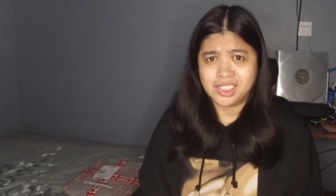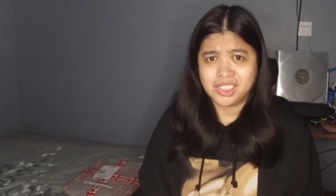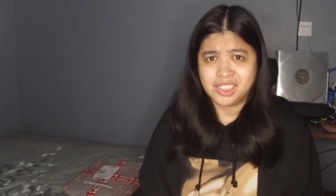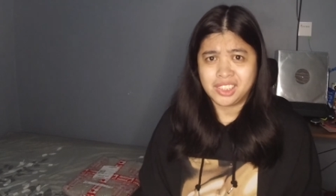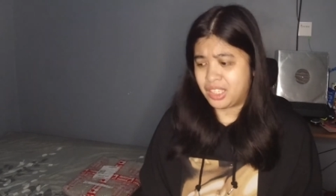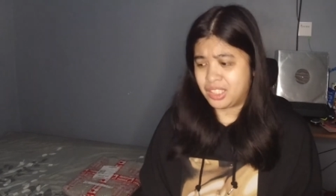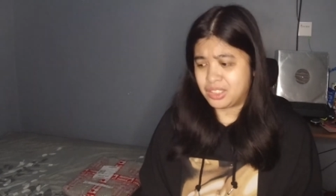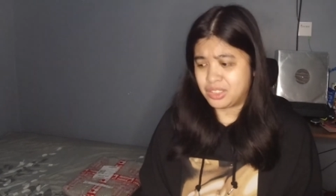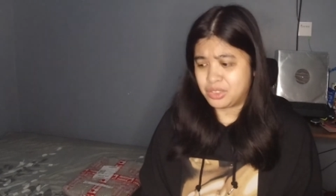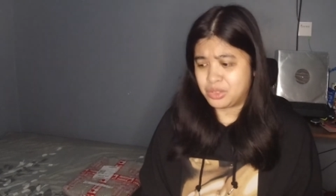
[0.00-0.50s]

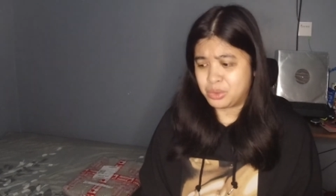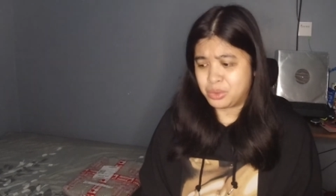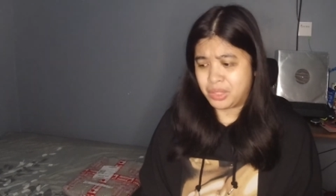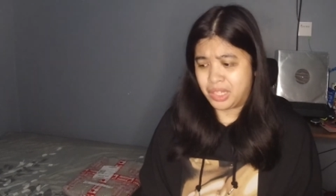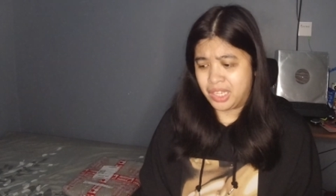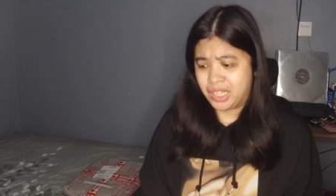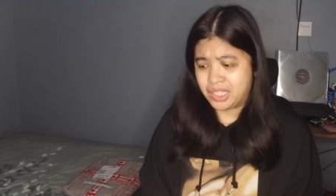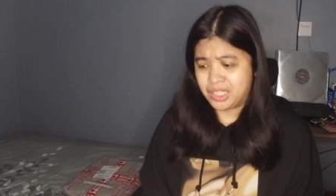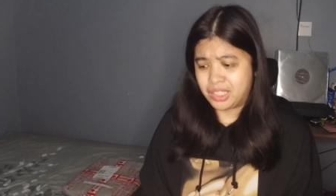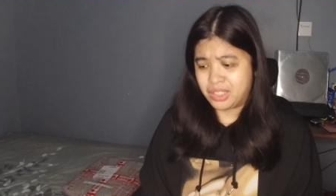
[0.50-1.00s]
Can't do
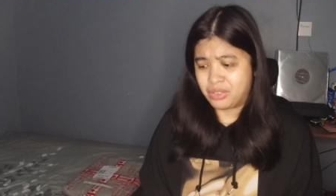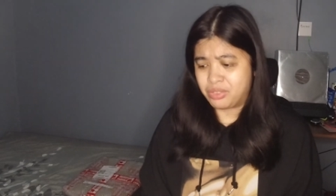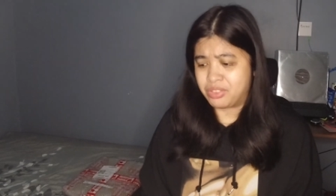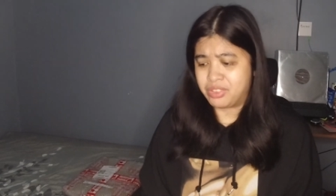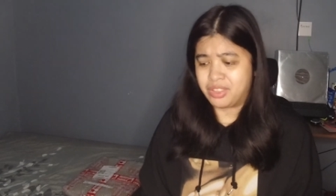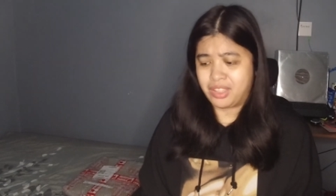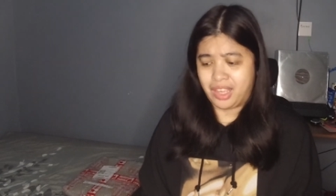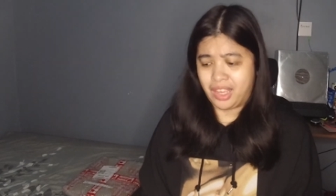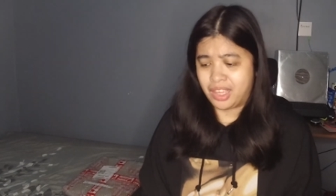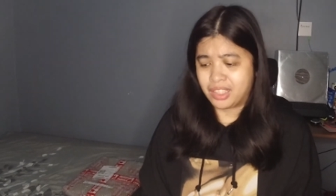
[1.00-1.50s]
any of
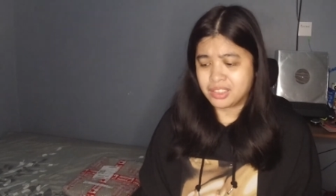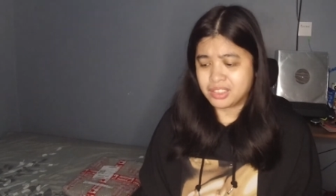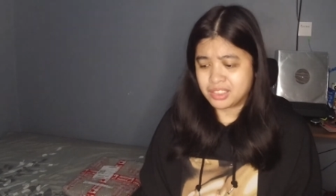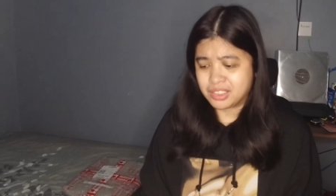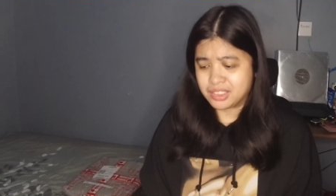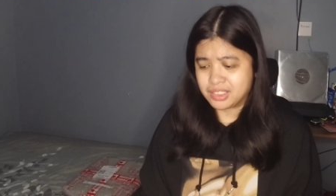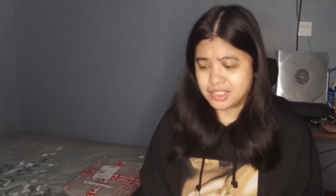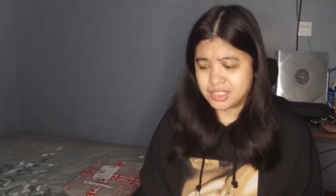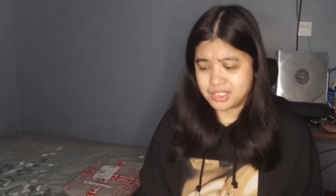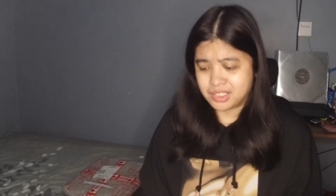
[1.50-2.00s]
that
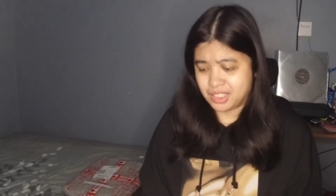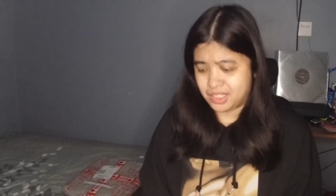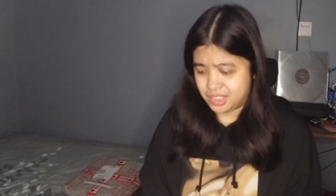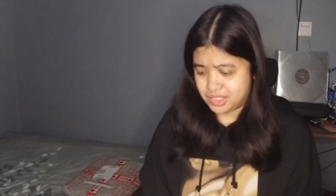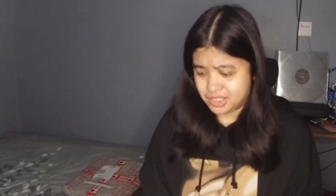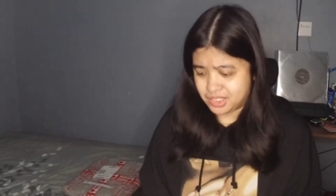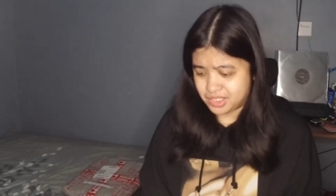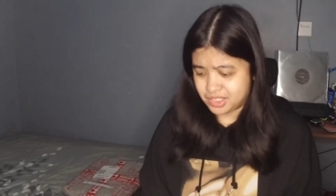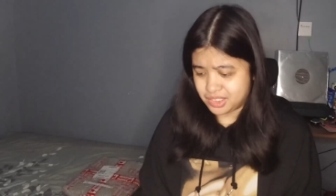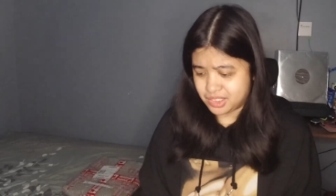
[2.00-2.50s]
these days.